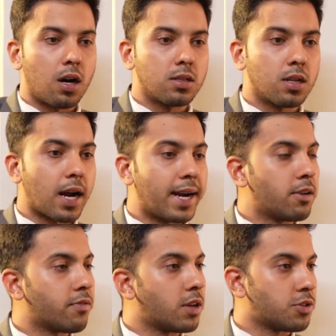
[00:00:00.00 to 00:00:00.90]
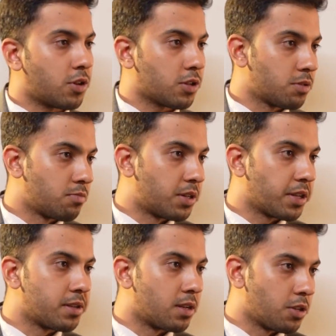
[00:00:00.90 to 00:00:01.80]
The kind of construction
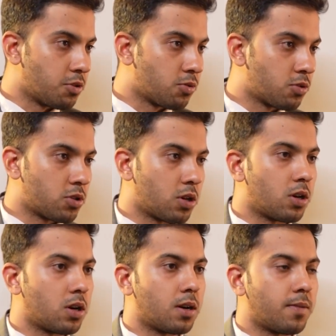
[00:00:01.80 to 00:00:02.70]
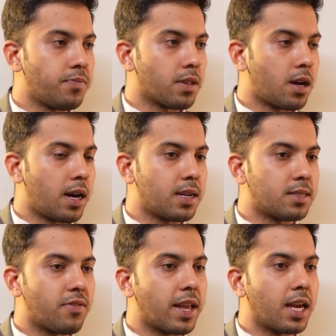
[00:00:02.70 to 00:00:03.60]
material used,
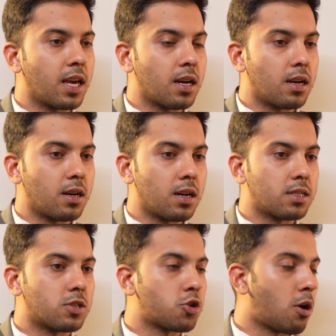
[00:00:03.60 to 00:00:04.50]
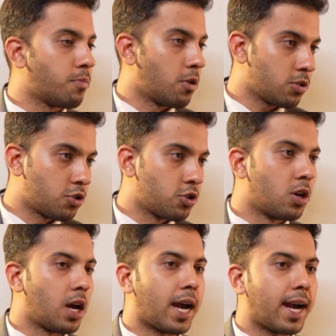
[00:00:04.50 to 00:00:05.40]
it's top-notch,
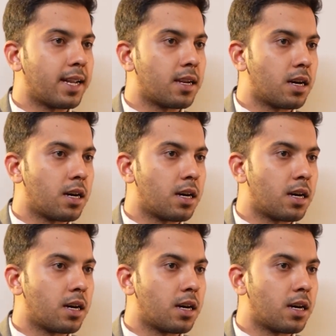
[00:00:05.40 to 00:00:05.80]
and